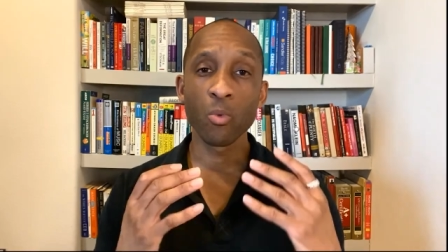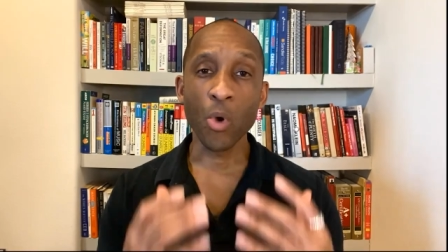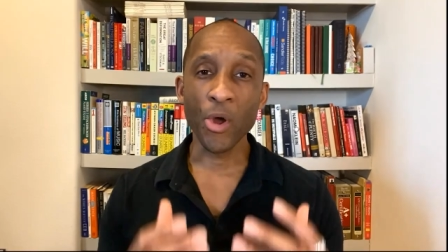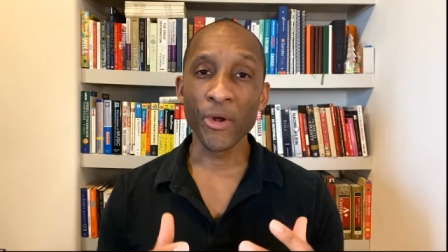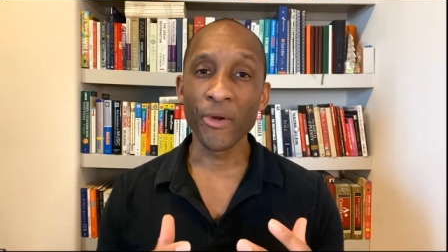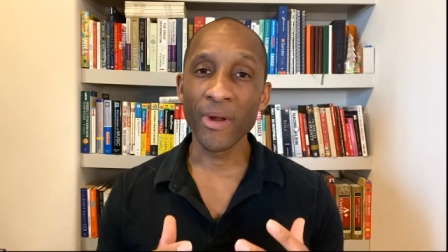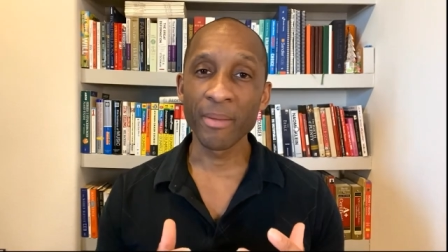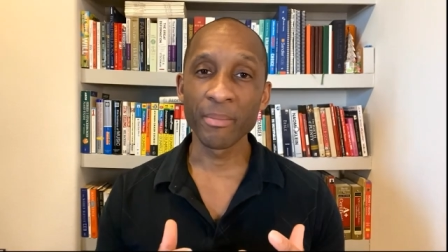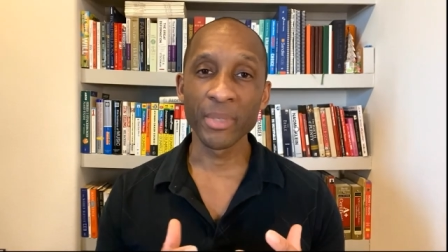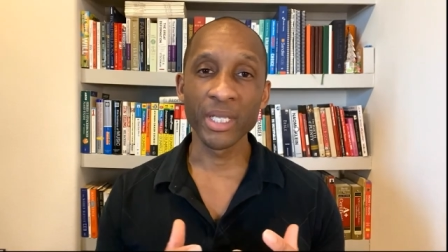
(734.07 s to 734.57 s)

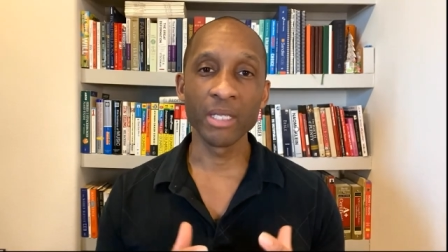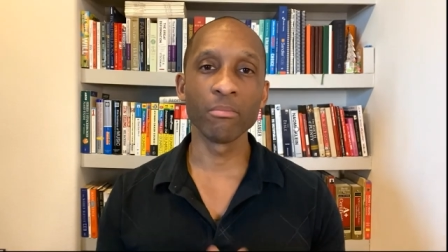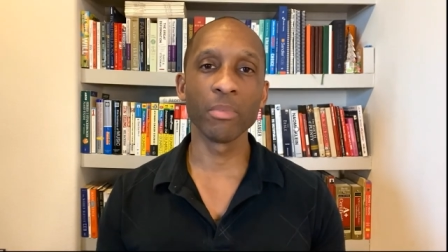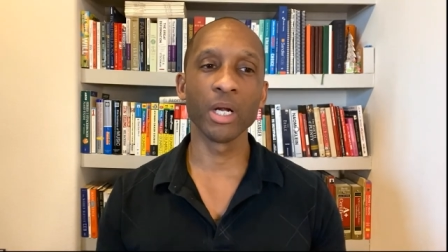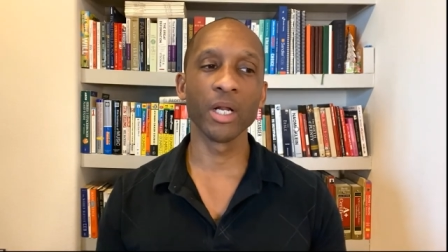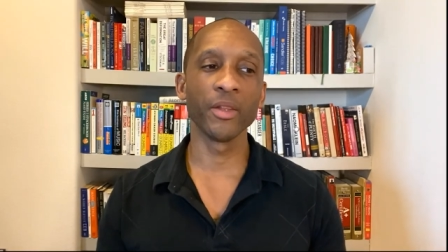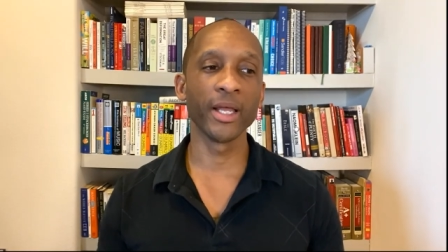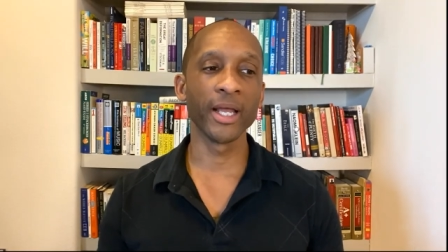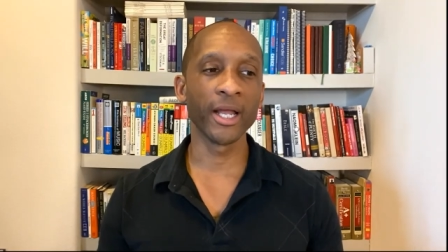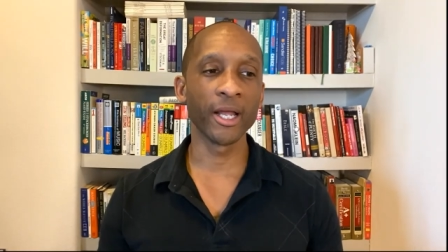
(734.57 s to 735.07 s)
What do I mean
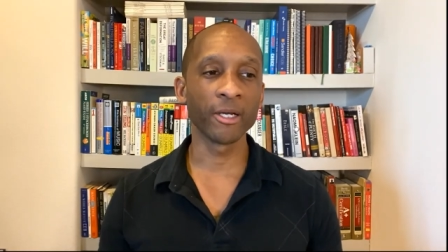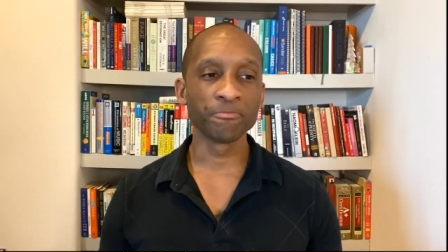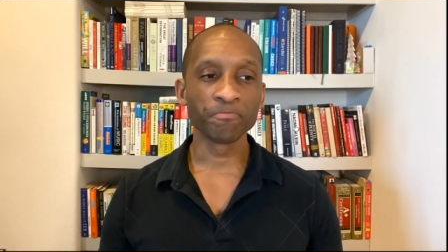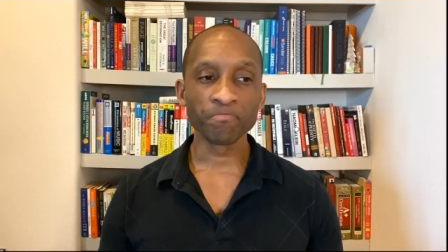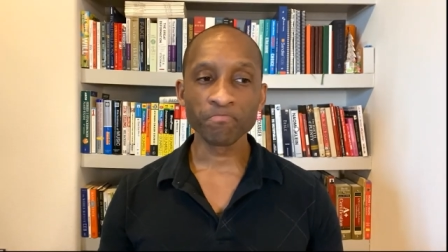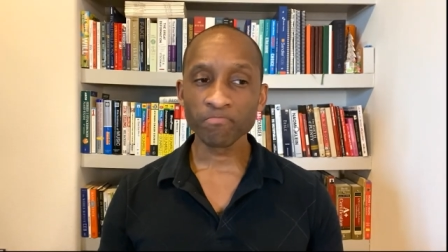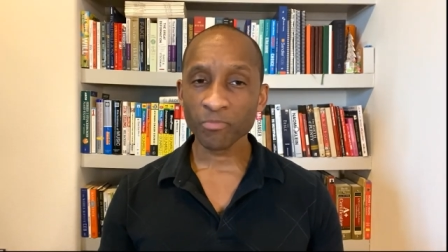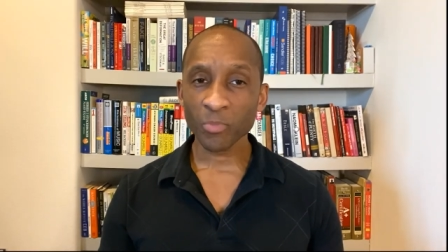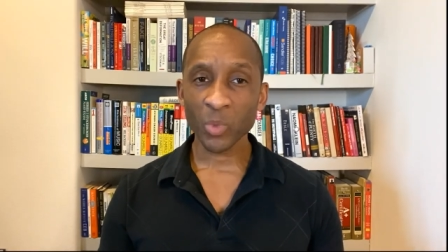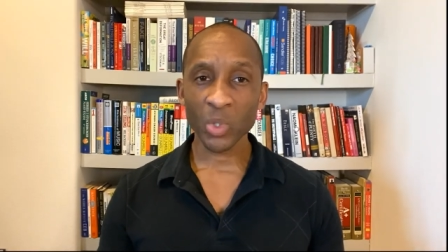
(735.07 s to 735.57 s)
by that?
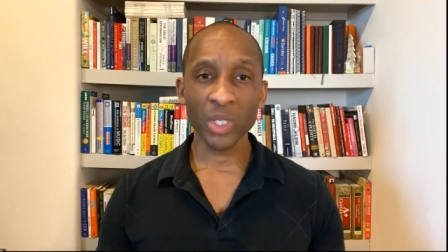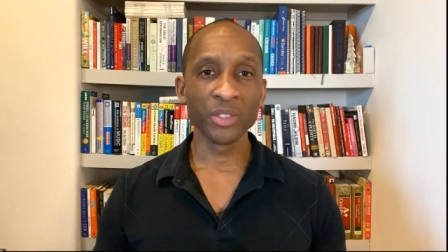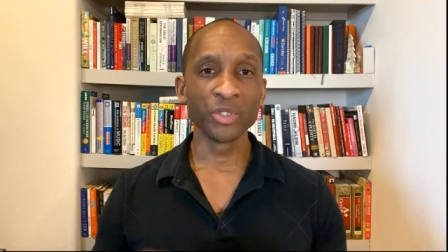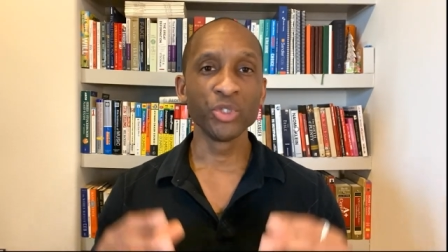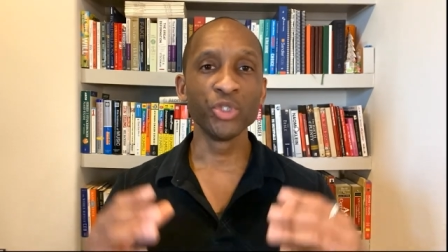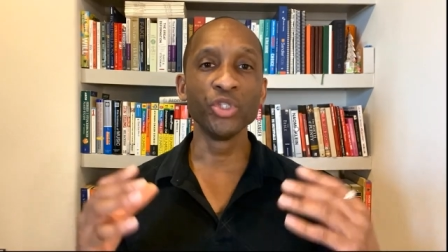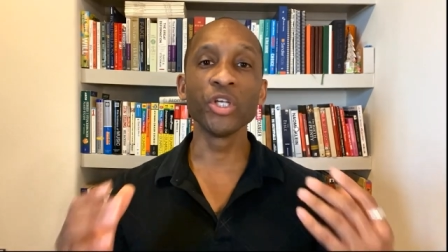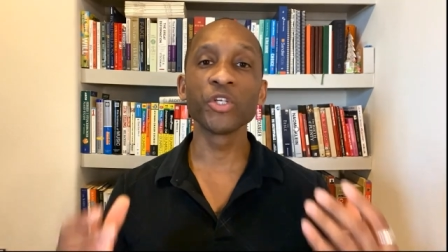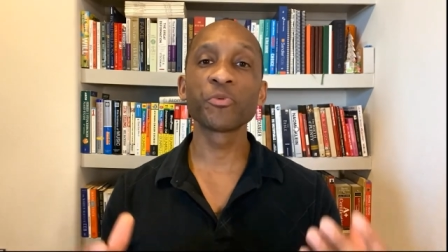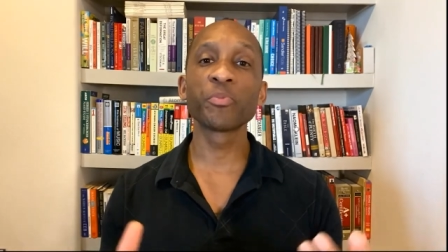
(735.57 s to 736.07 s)

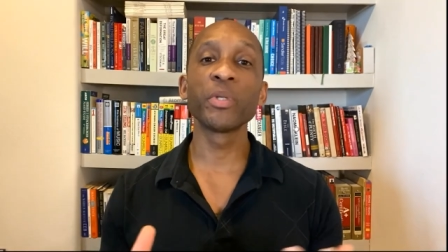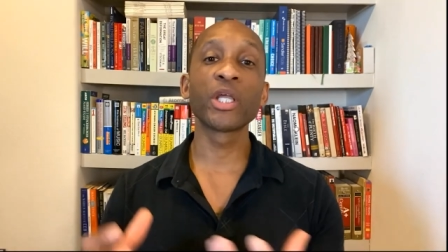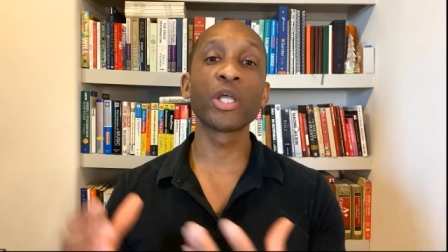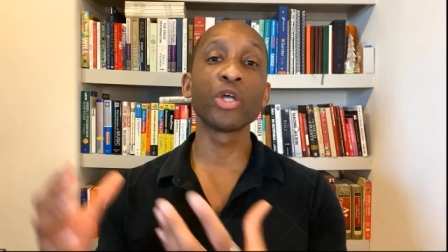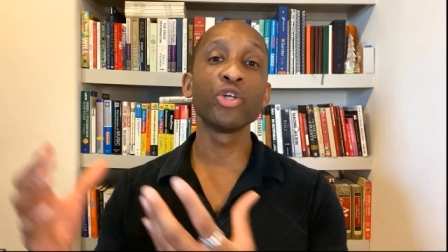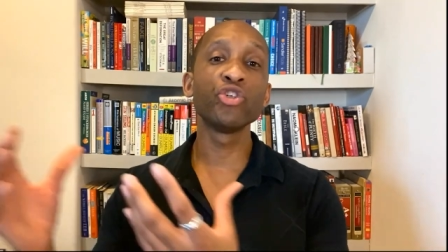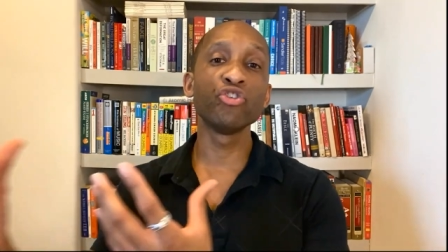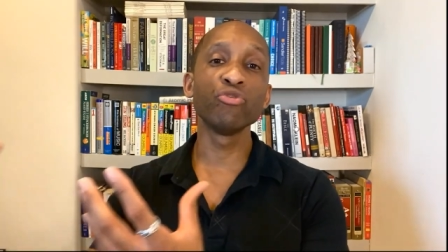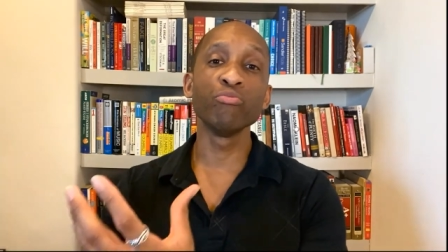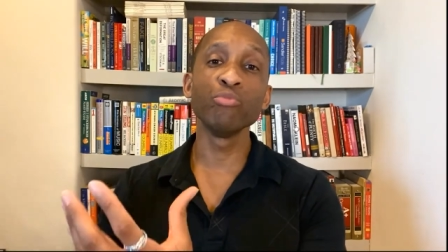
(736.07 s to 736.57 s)
Just
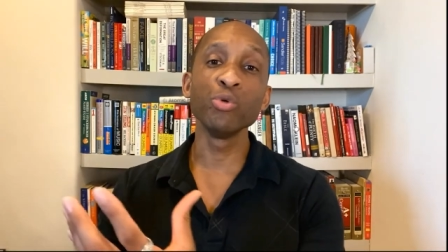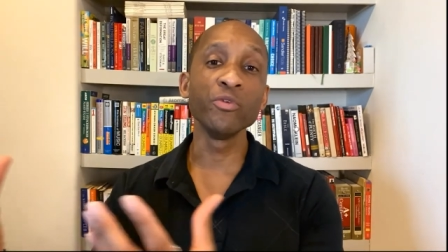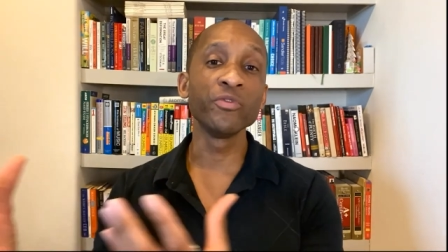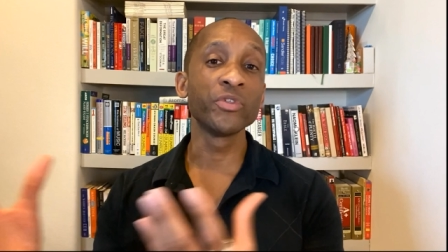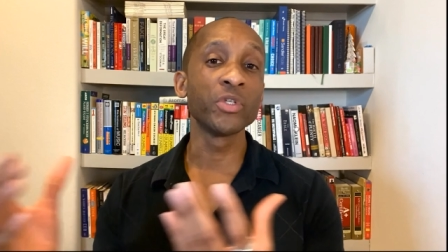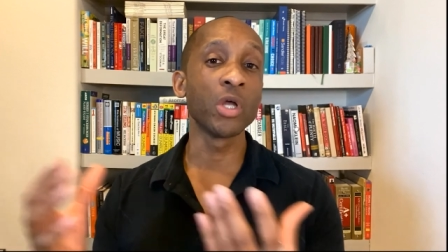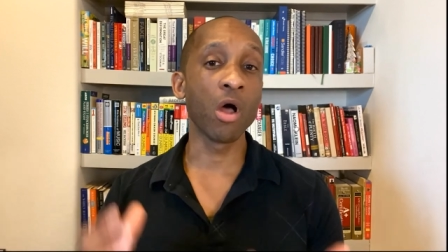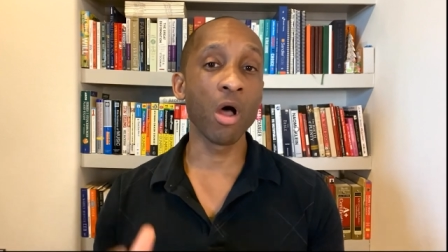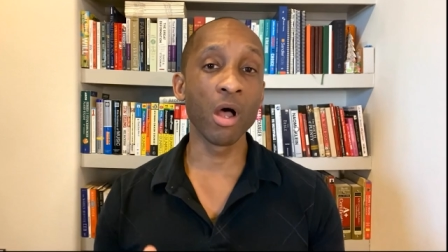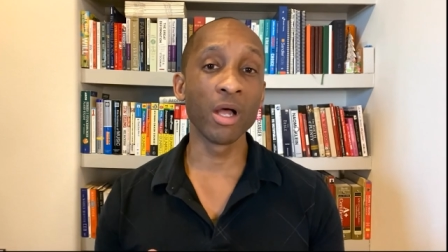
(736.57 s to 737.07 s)
because you move
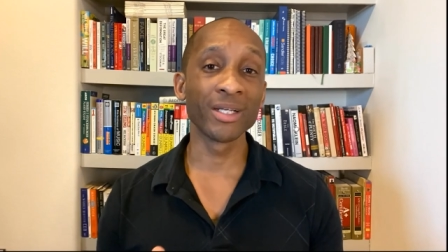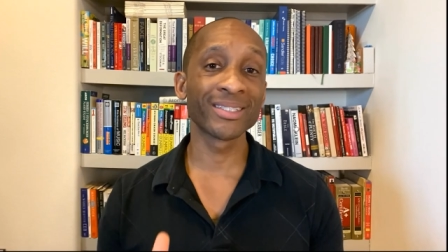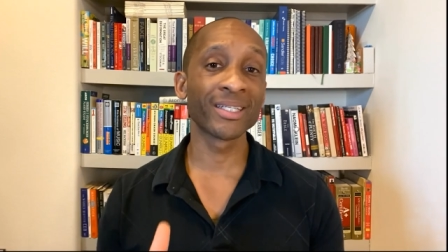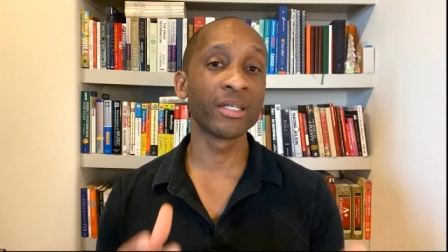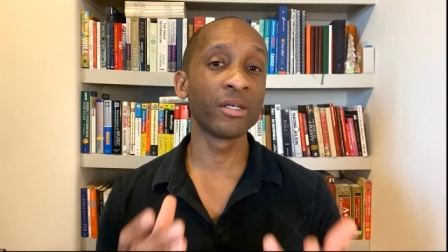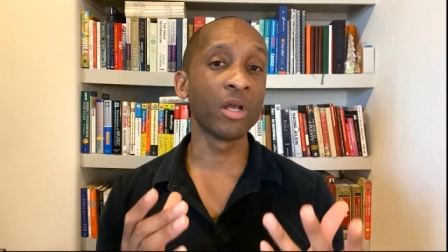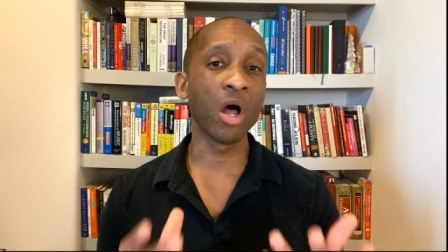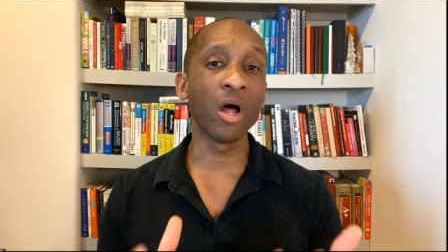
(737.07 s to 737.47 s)
to Austin,